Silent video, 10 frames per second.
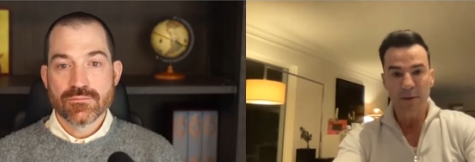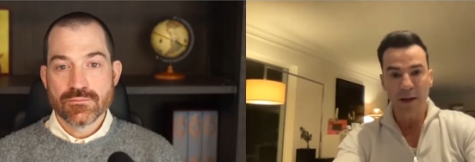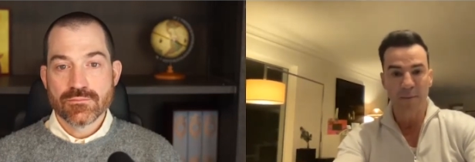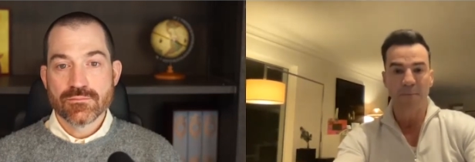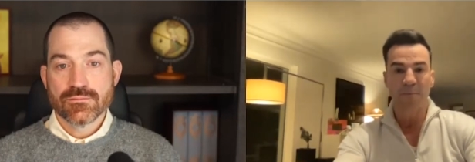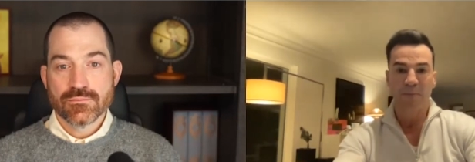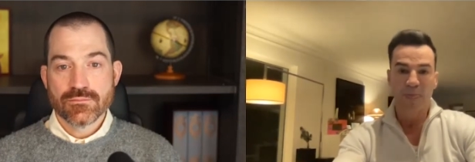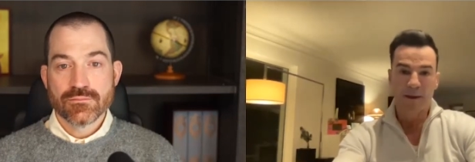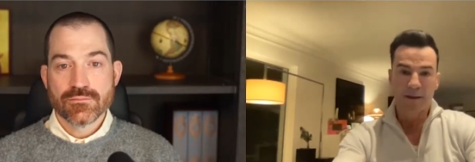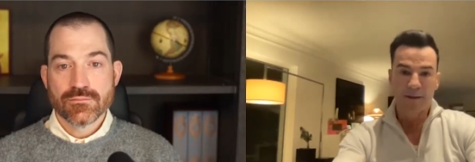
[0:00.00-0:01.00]
Speaker 1: time.
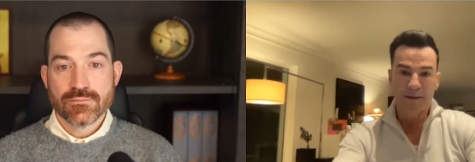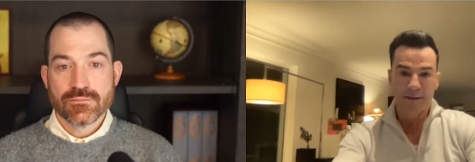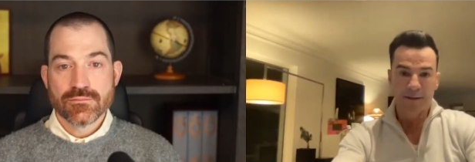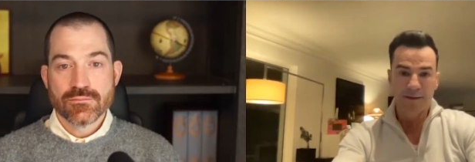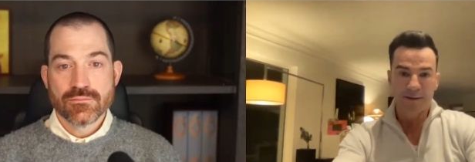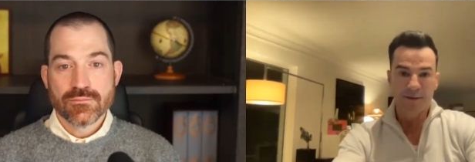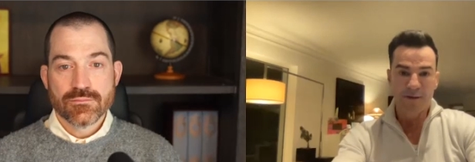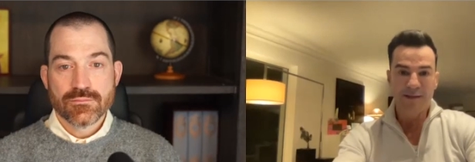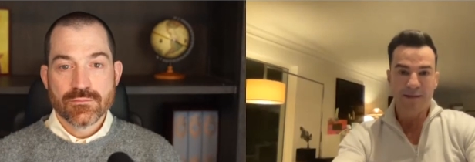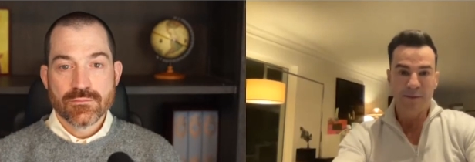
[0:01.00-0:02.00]
So
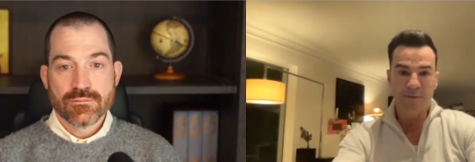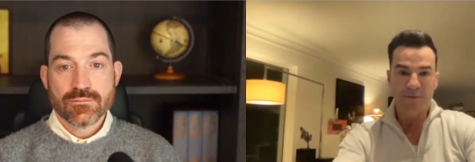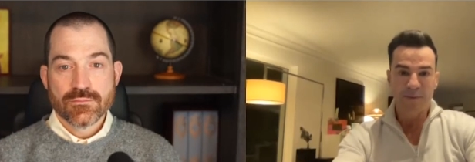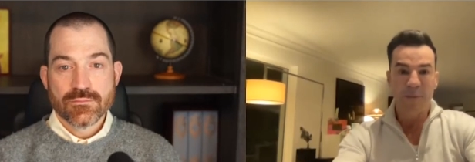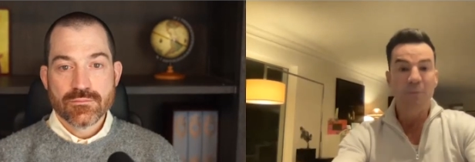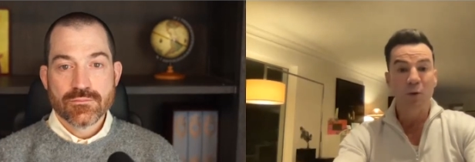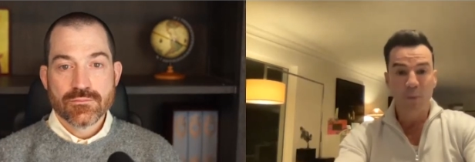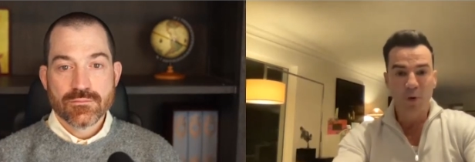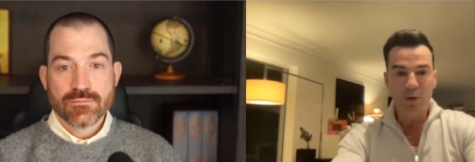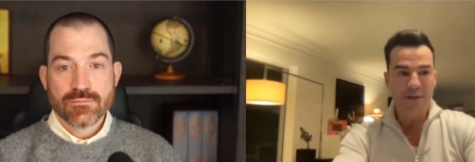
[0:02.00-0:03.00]
that's the. I'm going to
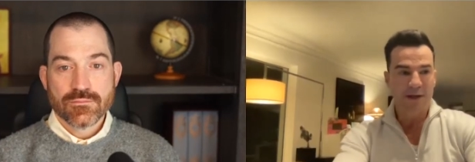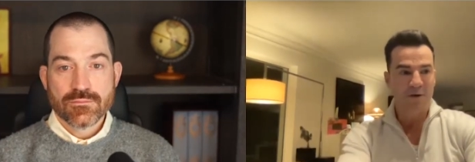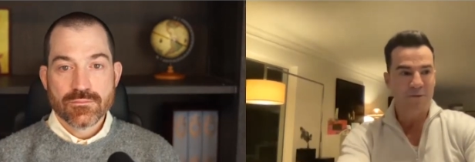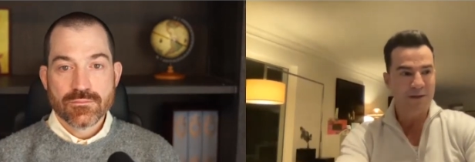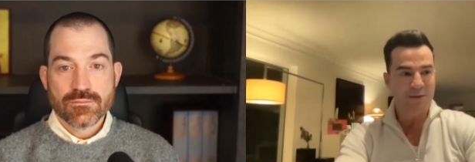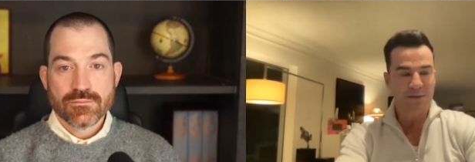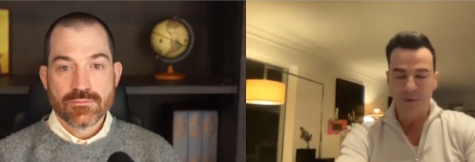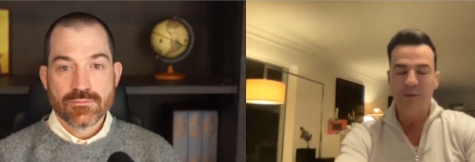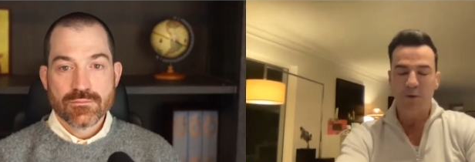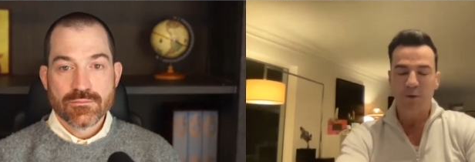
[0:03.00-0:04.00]
pause there. If that's
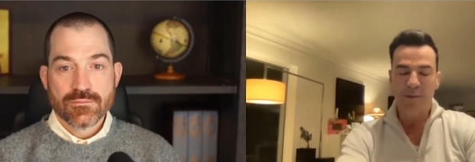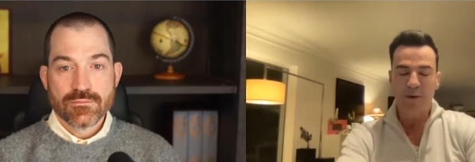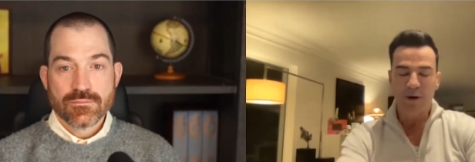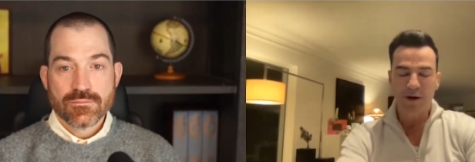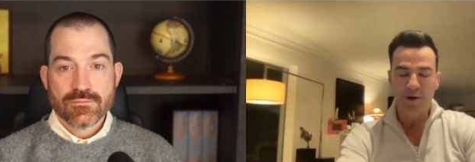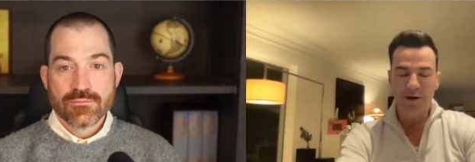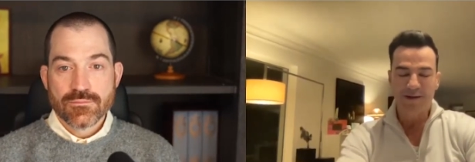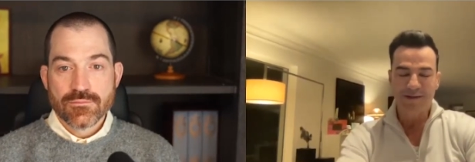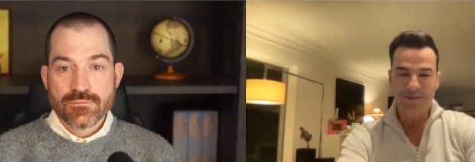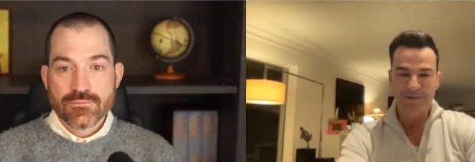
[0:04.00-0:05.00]
that's already been quite a long
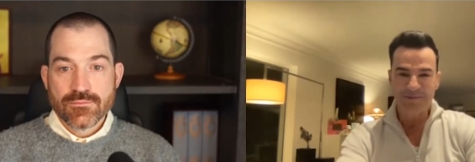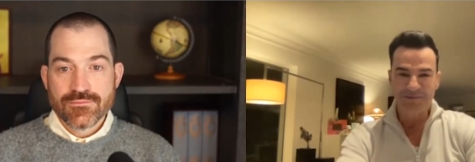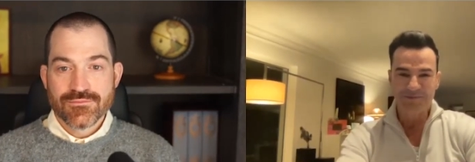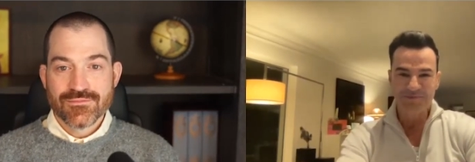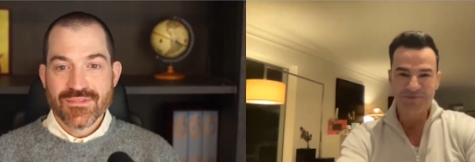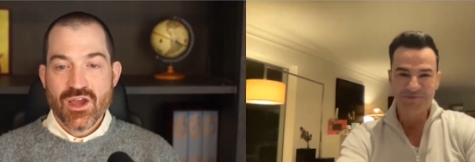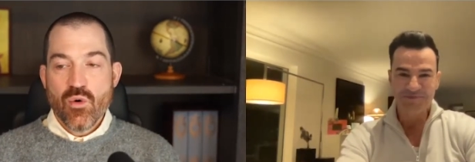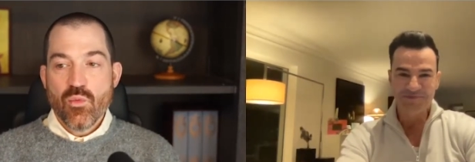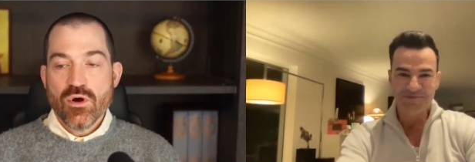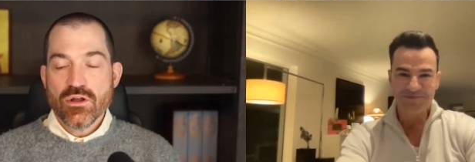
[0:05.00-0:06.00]
answer.
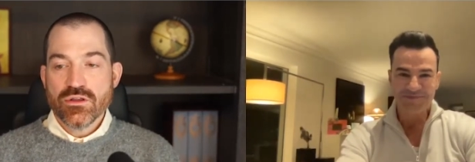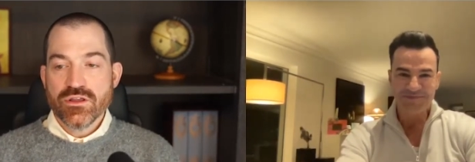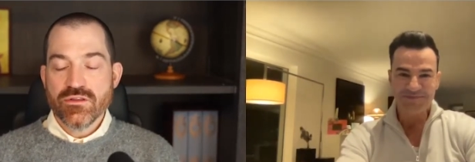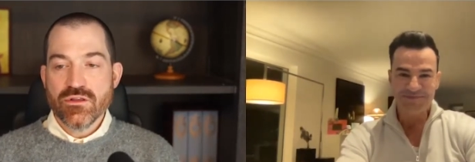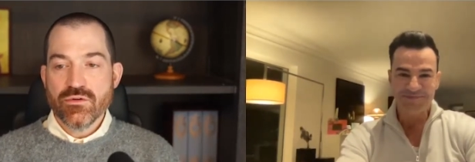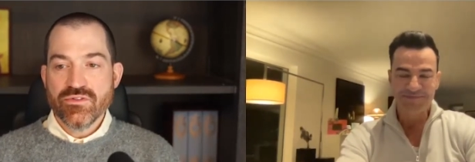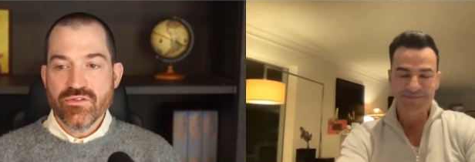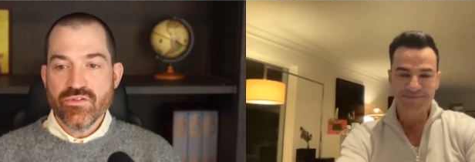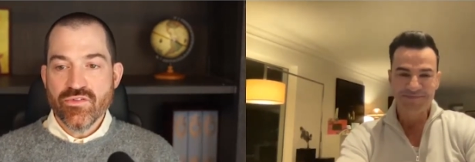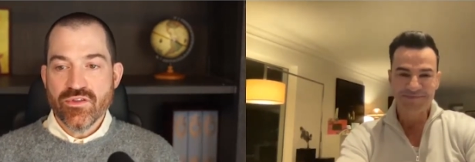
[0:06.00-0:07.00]
Speaker 2: Well, it, no, it's
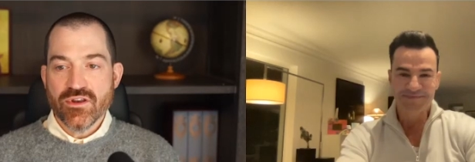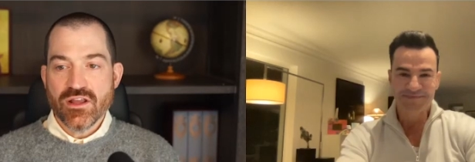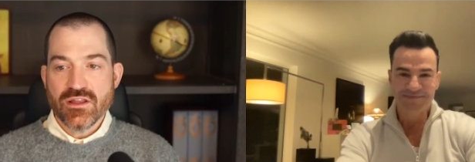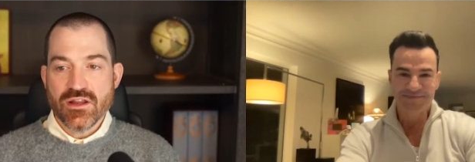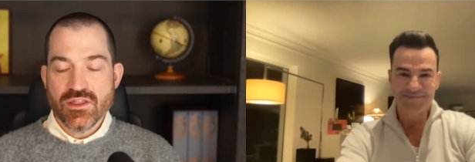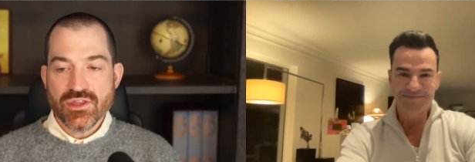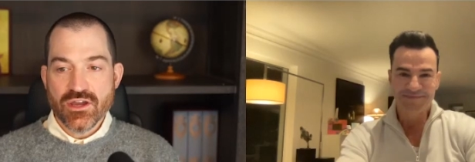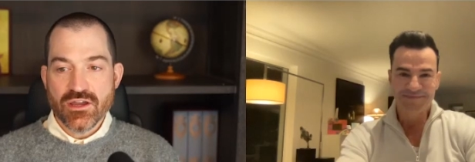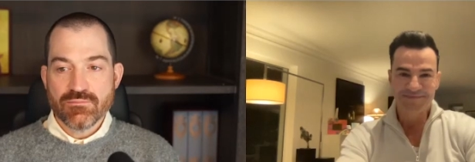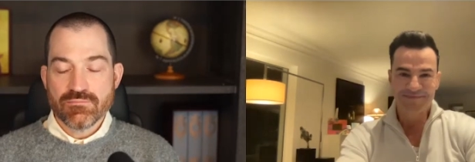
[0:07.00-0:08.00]
interesting, I, and I think
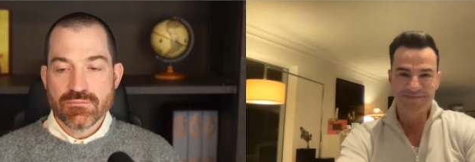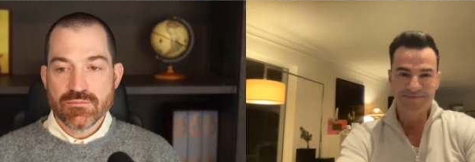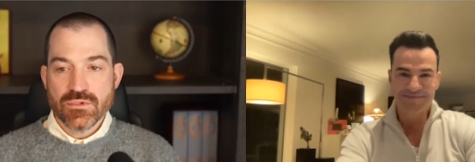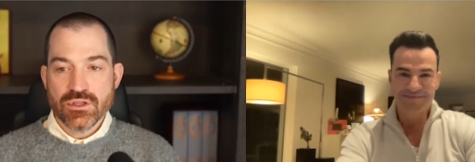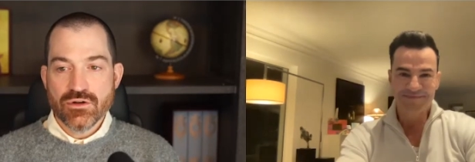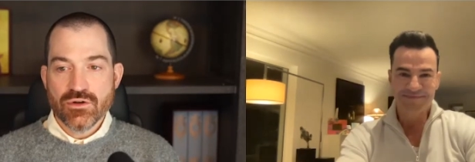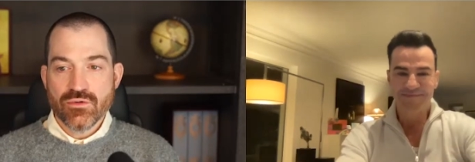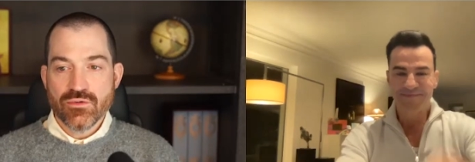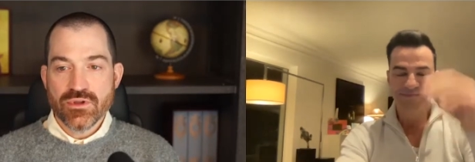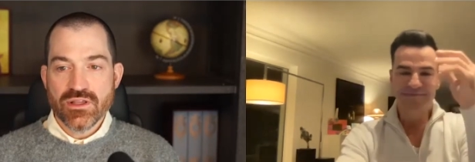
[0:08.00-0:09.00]
I, you
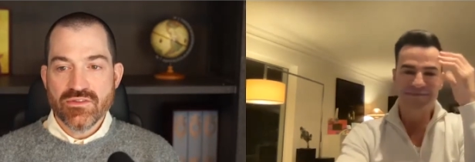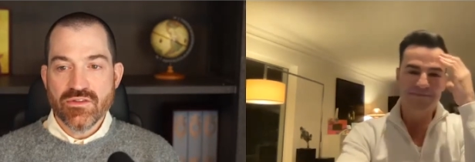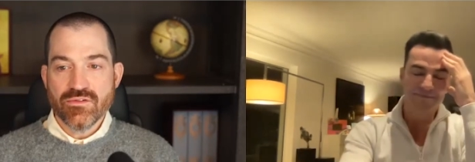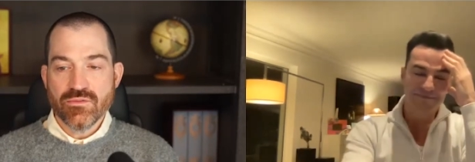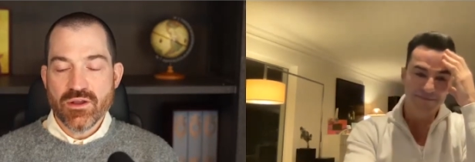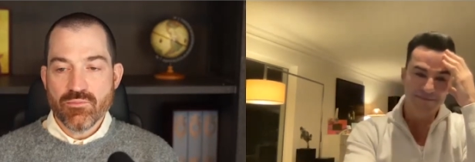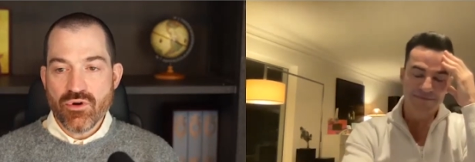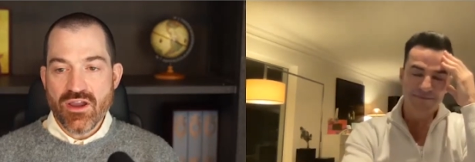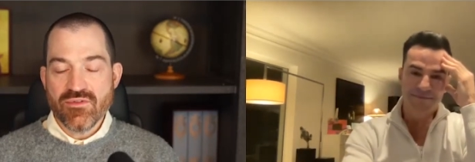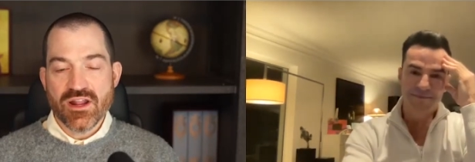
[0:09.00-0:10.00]
know, it's it, like
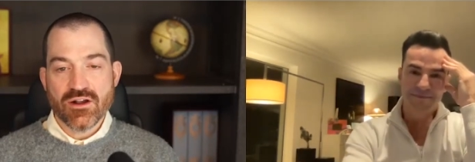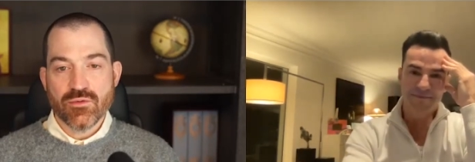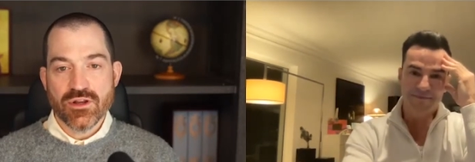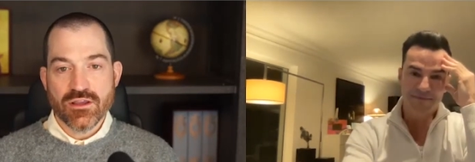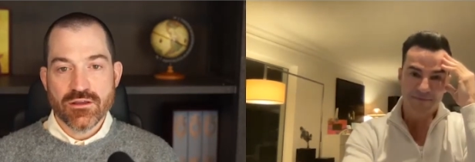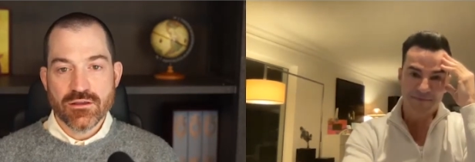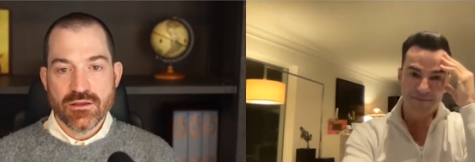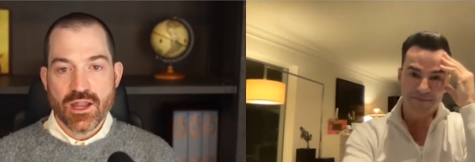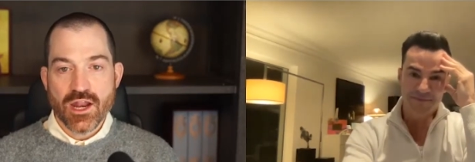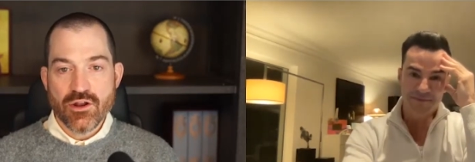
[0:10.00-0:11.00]
private equity,
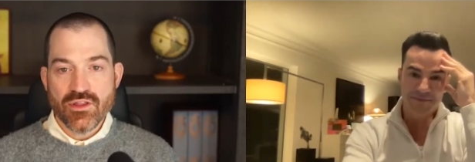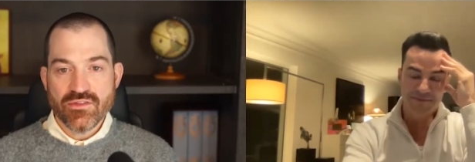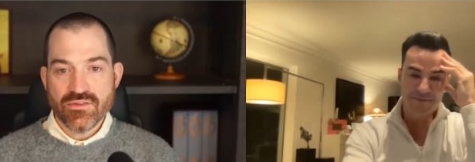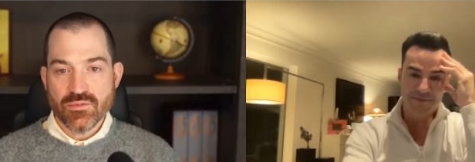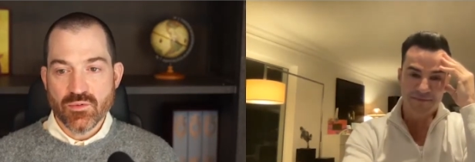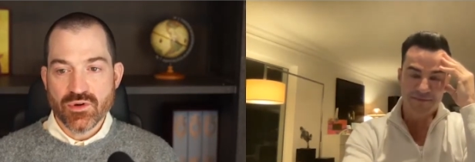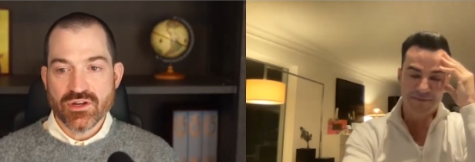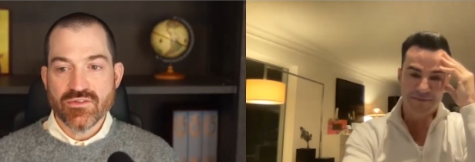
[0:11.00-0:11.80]
and I know that's something we're going to